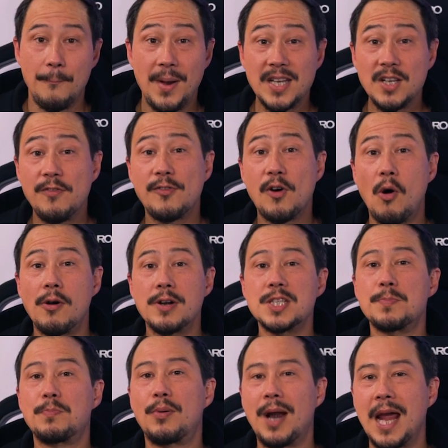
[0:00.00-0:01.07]
But of
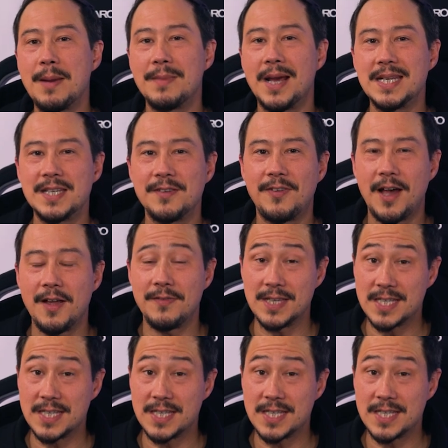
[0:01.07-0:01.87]
course, Prime 95